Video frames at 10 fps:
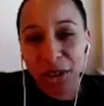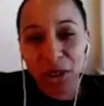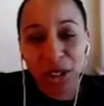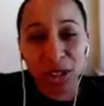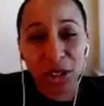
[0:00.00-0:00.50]

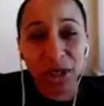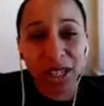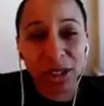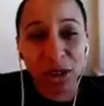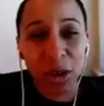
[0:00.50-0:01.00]
can do
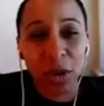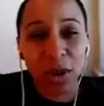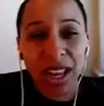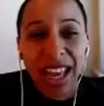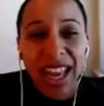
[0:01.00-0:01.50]
it.
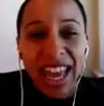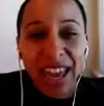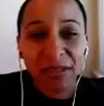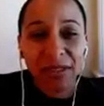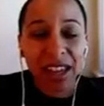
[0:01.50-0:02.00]
So
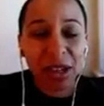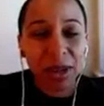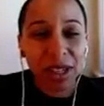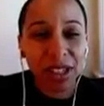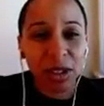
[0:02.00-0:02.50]
if
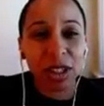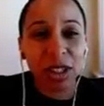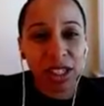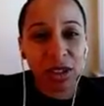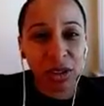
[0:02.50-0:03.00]
anybody's
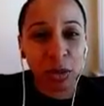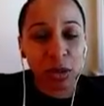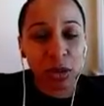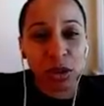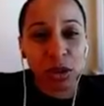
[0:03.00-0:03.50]
looking to
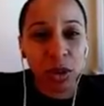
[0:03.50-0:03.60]
pursue a